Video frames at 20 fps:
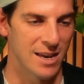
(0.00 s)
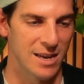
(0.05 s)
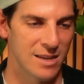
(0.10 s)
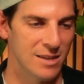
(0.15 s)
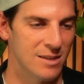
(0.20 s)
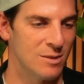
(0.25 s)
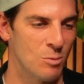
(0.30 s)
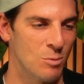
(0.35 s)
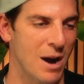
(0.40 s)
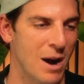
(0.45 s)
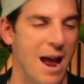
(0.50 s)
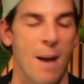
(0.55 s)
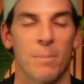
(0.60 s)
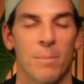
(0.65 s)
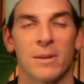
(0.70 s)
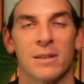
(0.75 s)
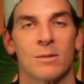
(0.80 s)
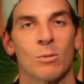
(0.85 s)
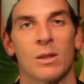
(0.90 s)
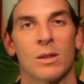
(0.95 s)
is what
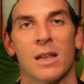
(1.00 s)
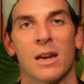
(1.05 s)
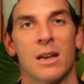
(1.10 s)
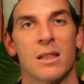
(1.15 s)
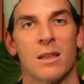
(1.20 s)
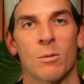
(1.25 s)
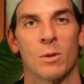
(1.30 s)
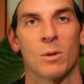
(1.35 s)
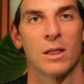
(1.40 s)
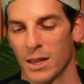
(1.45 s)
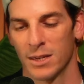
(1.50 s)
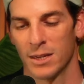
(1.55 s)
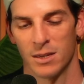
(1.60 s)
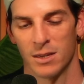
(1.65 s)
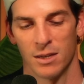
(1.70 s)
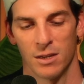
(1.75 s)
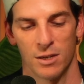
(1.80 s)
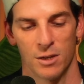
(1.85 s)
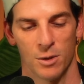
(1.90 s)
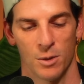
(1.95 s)
happens with anything we
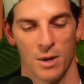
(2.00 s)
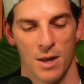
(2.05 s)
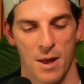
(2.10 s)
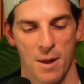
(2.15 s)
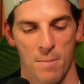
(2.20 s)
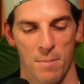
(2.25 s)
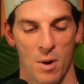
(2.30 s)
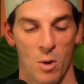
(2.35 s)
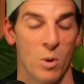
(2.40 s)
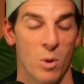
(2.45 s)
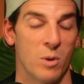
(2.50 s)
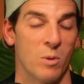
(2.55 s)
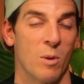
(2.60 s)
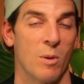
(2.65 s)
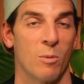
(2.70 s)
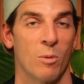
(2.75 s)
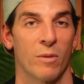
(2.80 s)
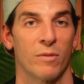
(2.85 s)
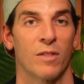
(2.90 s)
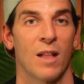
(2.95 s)
listen to. But when
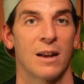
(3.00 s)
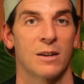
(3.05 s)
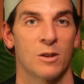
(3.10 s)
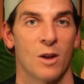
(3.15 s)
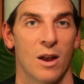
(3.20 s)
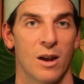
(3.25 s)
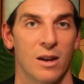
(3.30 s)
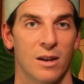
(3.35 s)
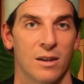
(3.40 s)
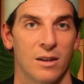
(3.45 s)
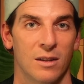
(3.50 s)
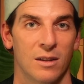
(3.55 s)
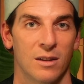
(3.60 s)
we reflect on it